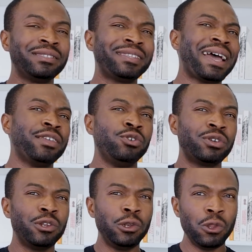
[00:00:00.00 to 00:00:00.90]
that you
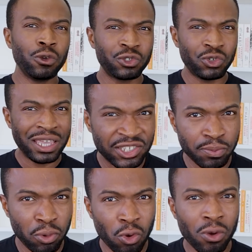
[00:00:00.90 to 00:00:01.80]
can look to
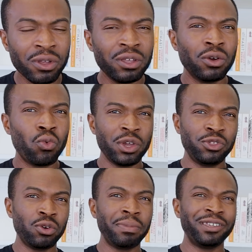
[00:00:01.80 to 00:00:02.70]
explore
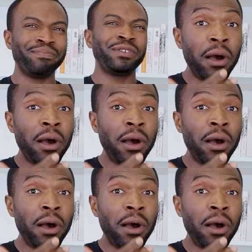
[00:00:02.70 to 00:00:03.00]
with your money.